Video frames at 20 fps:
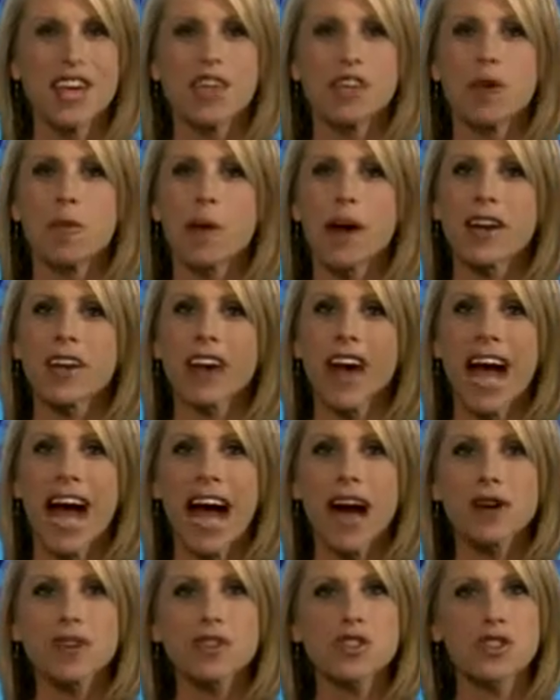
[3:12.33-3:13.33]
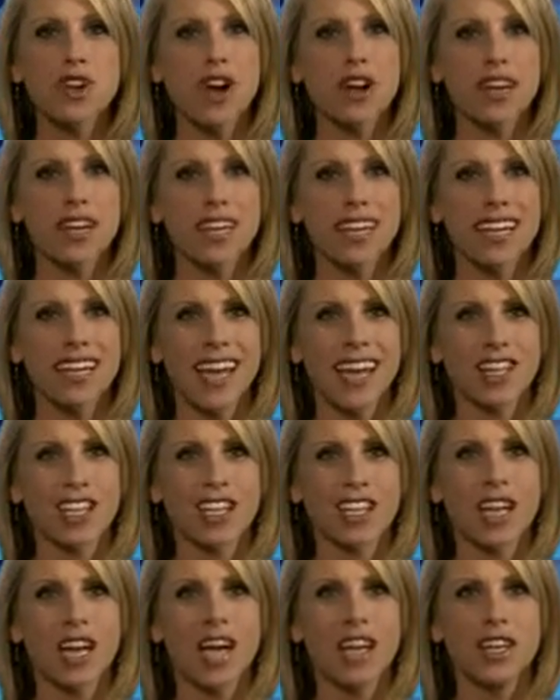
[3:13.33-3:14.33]
No matter how strong a
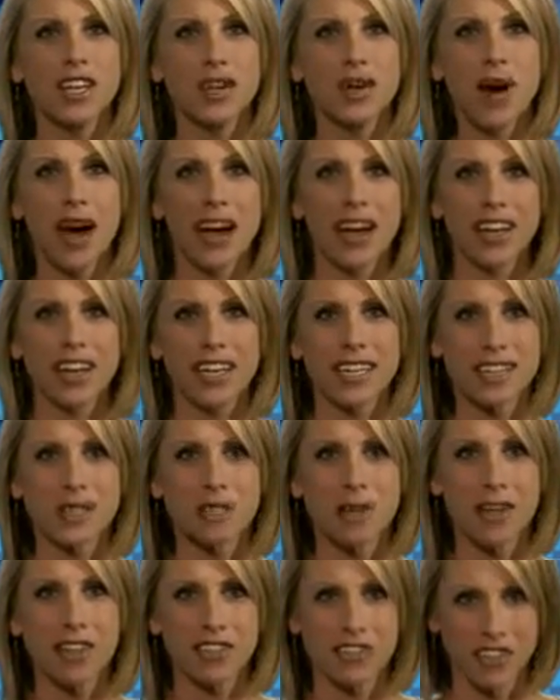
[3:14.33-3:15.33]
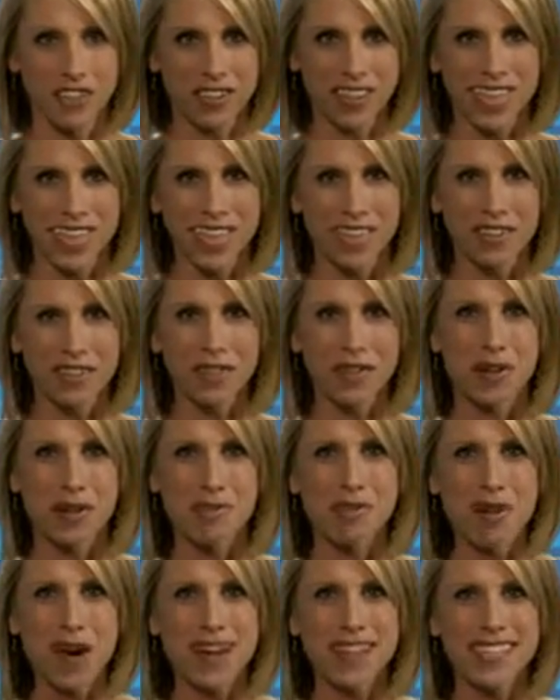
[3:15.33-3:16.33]
connection a new hire has made during the
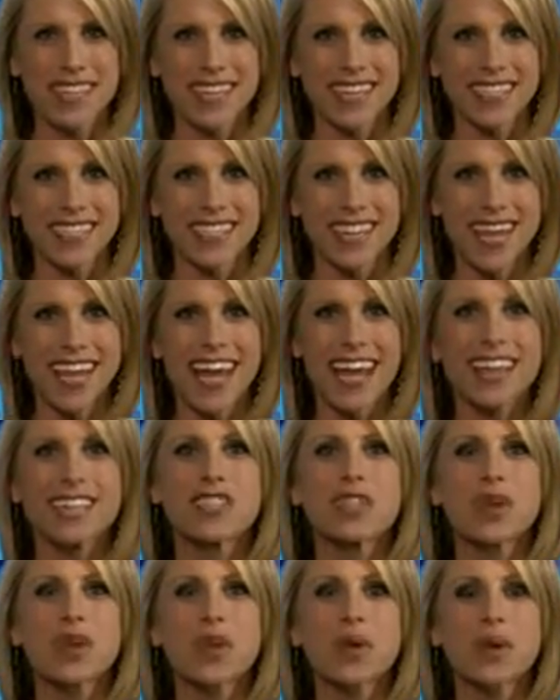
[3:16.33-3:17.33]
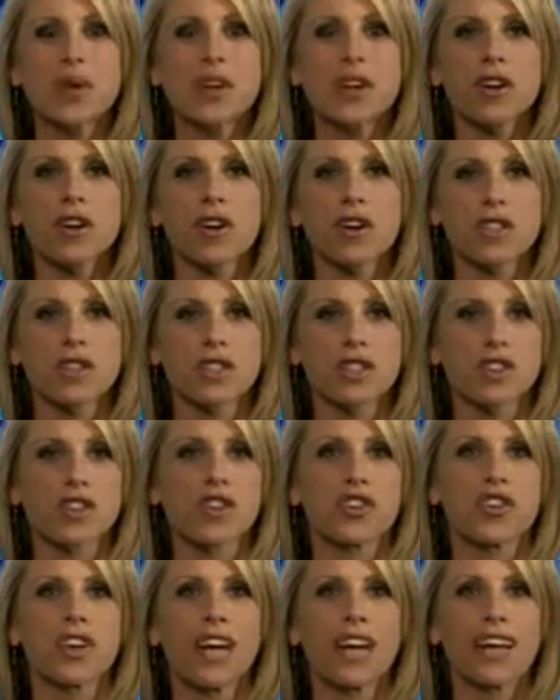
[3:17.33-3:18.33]
interviewing process, it's critical to
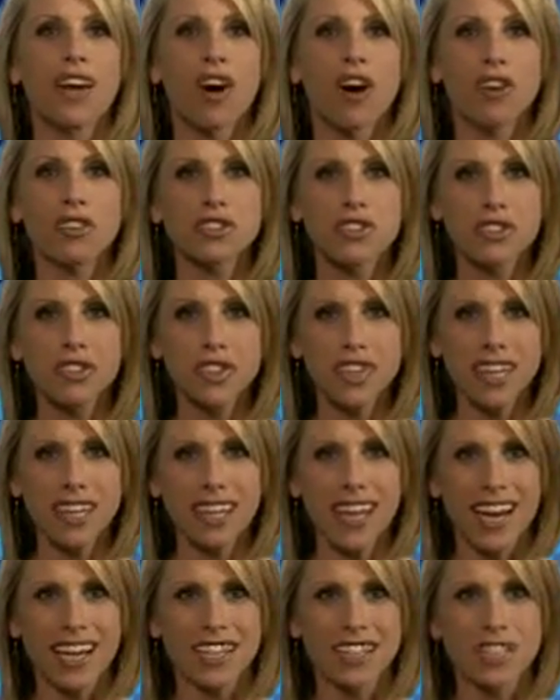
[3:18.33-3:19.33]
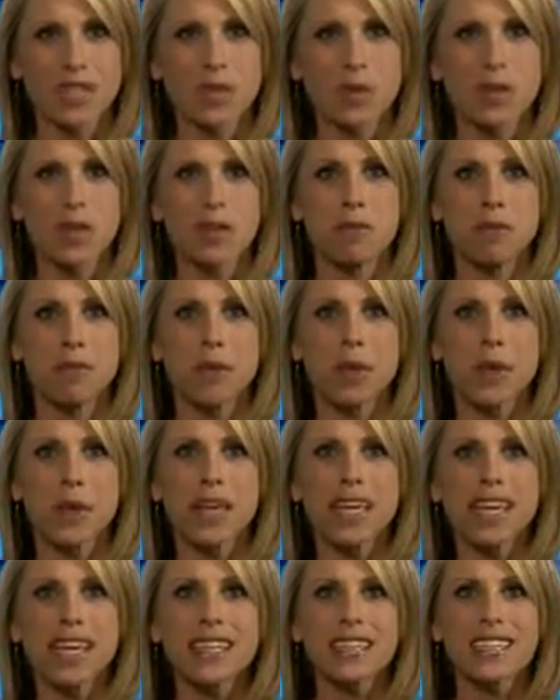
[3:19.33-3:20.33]
create cultural connections with
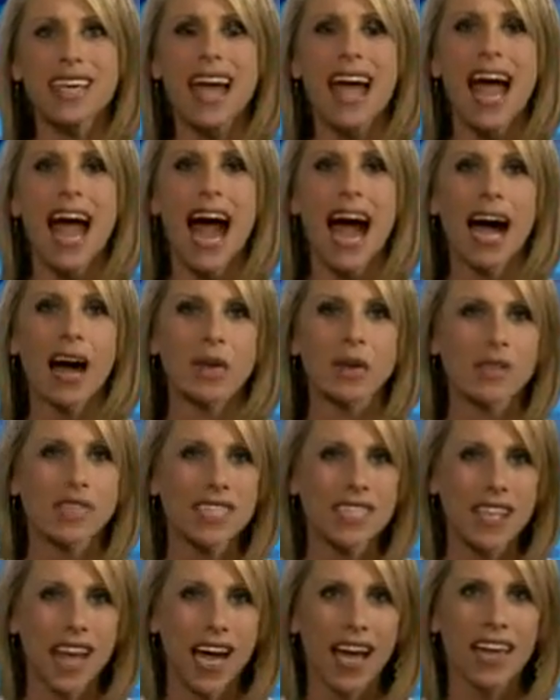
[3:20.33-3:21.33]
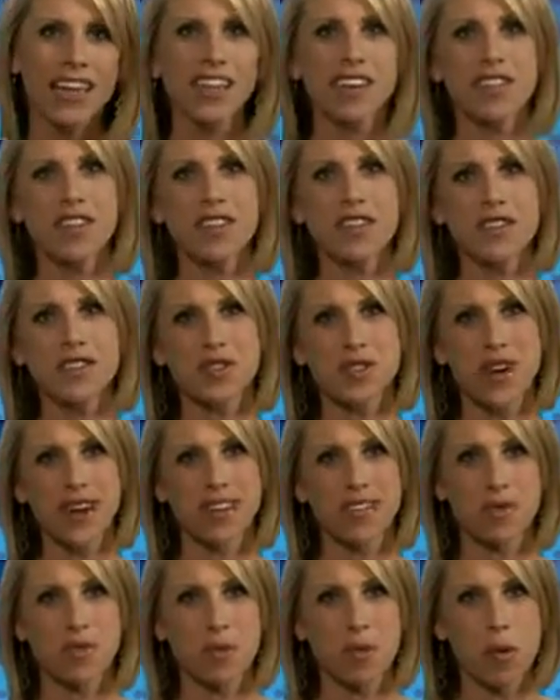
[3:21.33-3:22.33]
employees outside of the
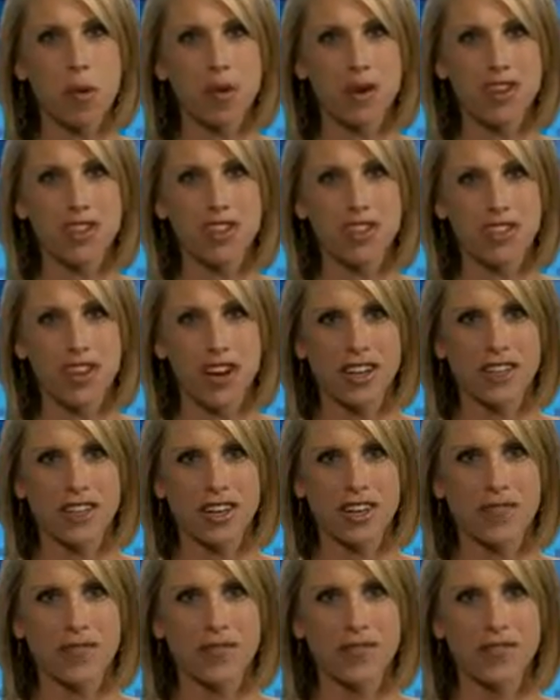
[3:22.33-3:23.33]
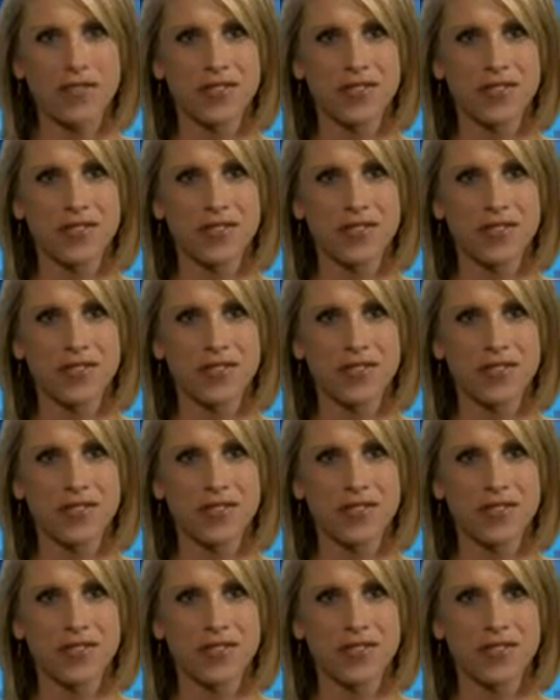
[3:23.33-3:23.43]
direct reporting structure.